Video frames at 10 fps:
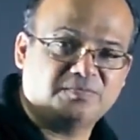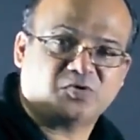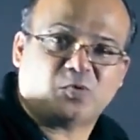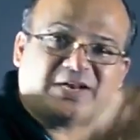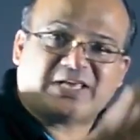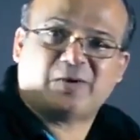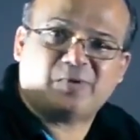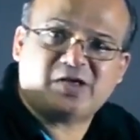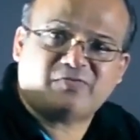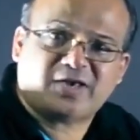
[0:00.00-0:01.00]
So one
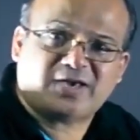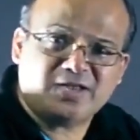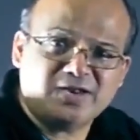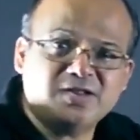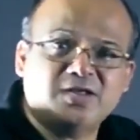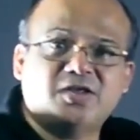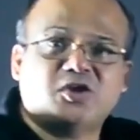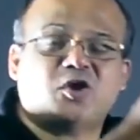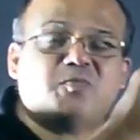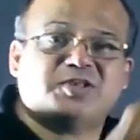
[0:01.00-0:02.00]
cable you have taken,
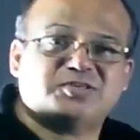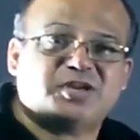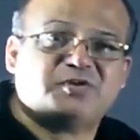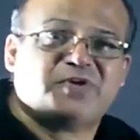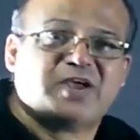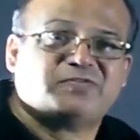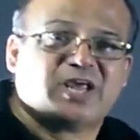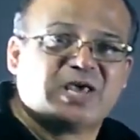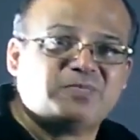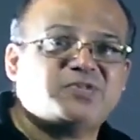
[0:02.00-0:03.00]
you have measured it 5
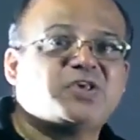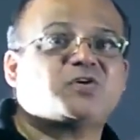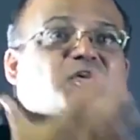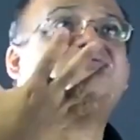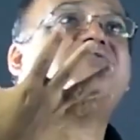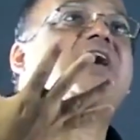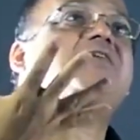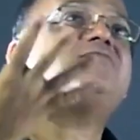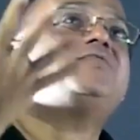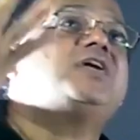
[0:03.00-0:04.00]
times, you got
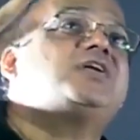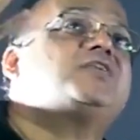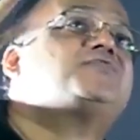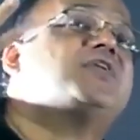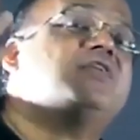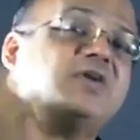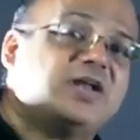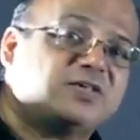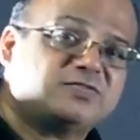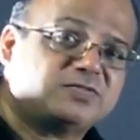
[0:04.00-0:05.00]
5 different
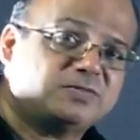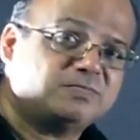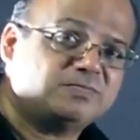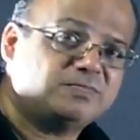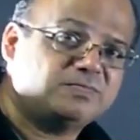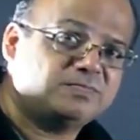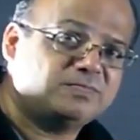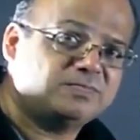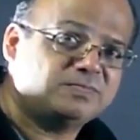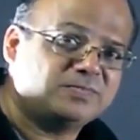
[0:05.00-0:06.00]
readings.
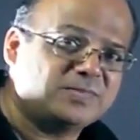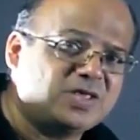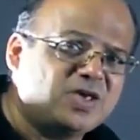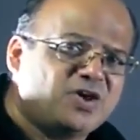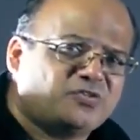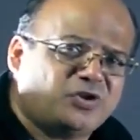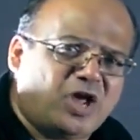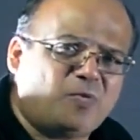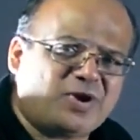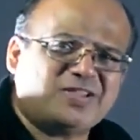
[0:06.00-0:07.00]
So
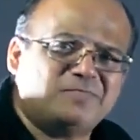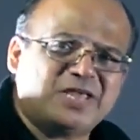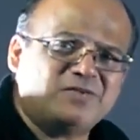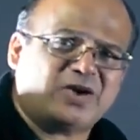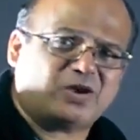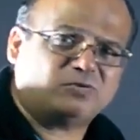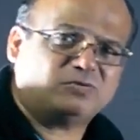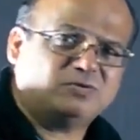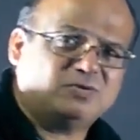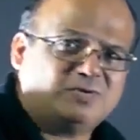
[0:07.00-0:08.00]
now what is the mean value?
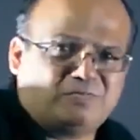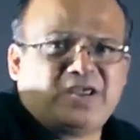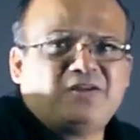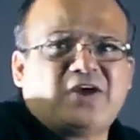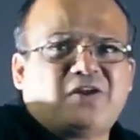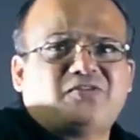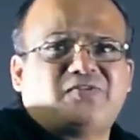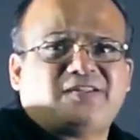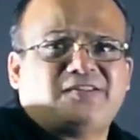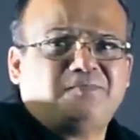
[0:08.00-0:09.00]
Mean value is
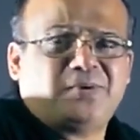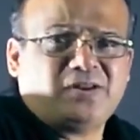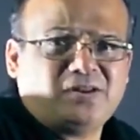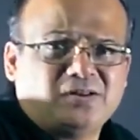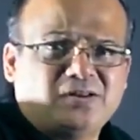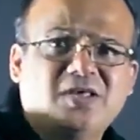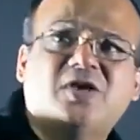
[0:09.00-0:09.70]
very simple.